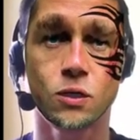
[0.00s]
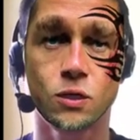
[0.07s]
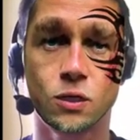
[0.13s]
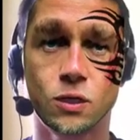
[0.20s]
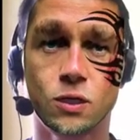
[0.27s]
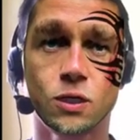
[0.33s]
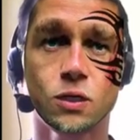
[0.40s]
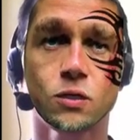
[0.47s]
I
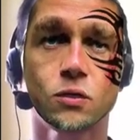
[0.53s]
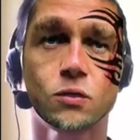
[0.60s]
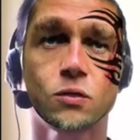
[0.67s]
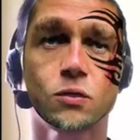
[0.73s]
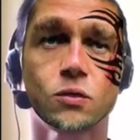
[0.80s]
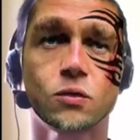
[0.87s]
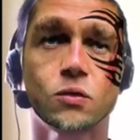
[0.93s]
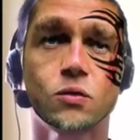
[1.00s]
guess,
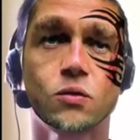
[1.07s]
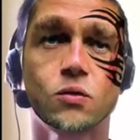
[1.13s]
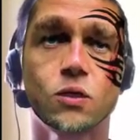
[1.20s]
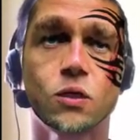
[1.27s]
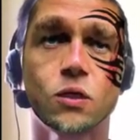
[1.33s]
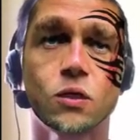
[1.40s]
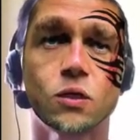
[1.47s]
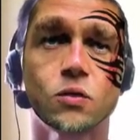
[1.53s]
where
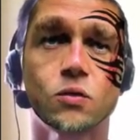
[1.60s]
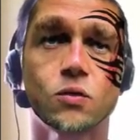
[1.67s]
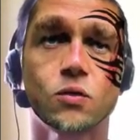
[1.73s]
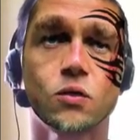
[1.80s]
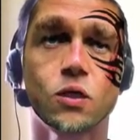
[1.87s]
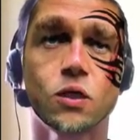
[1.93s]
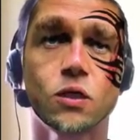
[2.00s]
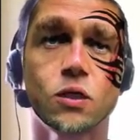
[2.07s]
is
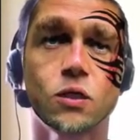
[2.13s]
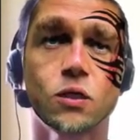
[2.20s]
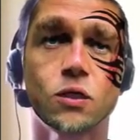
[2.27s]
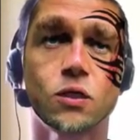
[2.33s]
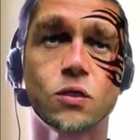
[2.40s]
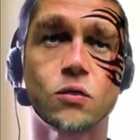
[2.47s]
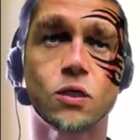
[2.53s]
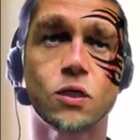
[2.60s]
located,
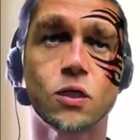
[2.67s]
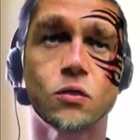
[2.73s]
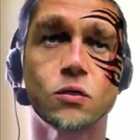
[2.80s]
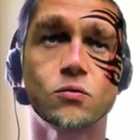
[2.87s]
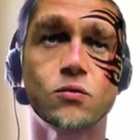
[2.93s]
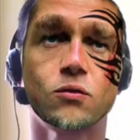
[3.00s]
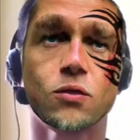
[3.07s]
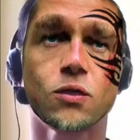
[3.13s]
like I can
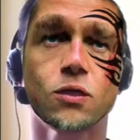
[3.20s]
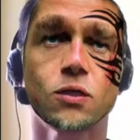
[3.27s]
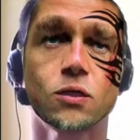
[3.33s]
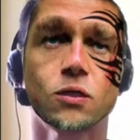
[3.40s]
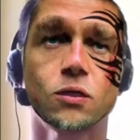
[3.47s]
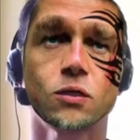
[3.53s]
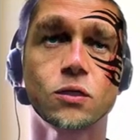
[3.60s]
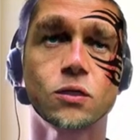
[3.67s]
drag
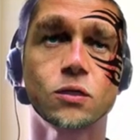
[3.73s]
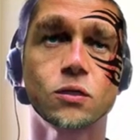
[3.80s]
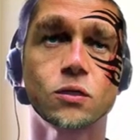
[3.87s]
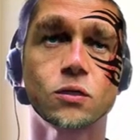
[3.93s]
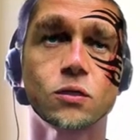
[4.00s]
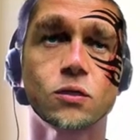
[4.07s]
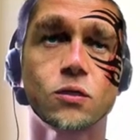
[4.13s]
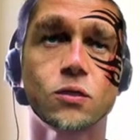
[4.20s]

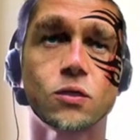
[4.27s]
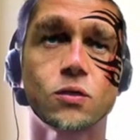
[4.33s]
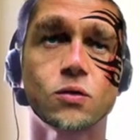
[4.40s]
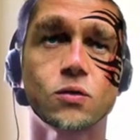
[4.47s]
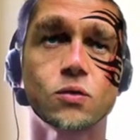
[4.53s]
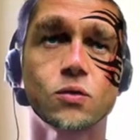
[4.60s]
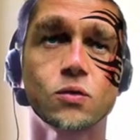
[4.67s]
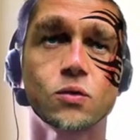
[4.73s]

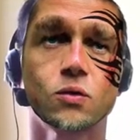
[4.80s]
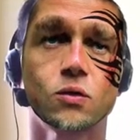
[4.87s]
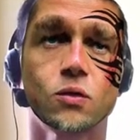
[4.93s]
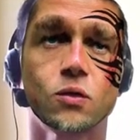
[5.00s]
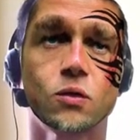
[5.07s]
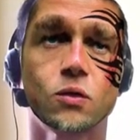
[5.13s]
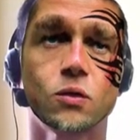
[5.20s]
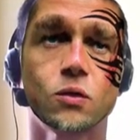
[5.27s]
tattoo
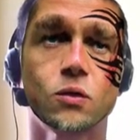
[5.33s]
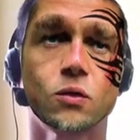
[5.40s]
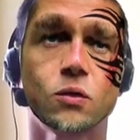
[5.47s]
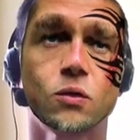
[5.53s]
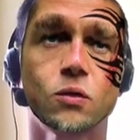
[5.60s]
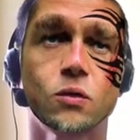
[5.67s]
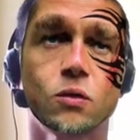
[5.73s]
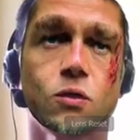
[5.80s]

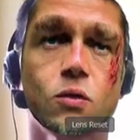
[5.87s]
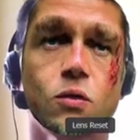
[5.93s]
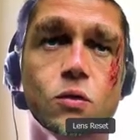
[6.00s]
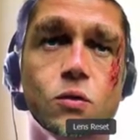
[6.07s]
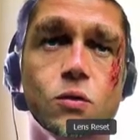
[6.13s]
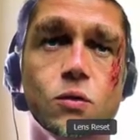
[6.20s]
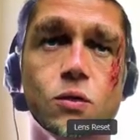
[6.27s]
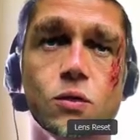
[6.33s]
up
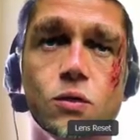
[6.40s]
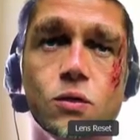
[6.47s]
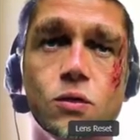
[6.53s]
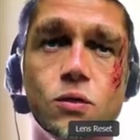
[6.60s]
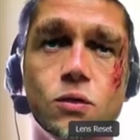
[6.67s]
here.